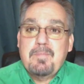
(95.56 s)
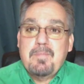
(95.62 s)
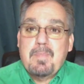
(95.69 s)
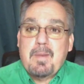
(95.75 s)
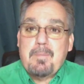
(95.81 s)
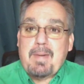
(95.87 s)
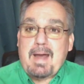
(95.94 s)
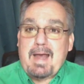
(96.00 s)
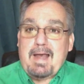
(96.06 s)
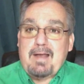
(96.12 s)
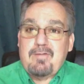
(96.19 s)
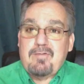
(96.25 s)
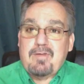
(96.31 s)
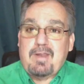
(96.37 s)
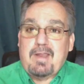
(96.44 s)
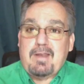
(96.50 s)
by
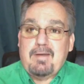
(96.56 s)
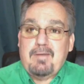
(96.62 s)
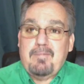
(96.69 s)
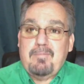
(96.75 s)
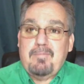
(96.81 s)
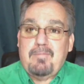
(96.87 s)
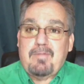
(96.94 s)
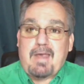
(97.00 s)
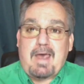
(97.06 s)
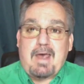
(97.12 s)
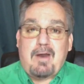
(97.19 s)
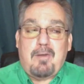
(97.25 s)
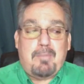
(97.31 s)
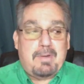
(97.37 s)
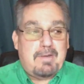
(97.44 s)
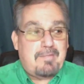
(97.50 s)
accident? I
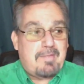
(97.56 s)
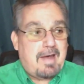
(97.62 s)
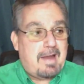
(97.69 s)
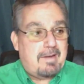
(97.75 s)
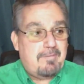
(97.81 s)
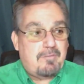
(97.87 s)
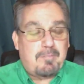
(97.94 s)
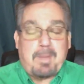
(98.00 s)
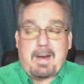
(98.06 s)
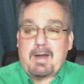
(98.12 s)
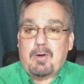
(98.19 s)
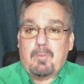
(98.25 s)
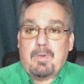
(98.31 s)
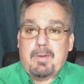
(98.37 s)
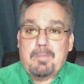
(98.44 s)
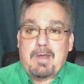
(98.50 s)
don't believe that spider
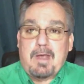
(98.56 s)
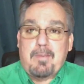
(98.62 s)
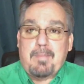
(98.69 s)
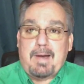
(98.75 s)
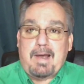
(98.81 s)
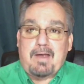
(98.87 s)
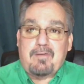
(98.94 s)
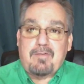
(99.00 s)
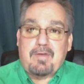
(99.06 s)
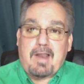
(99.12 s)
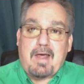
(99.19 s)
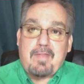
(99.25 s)
web came by accident.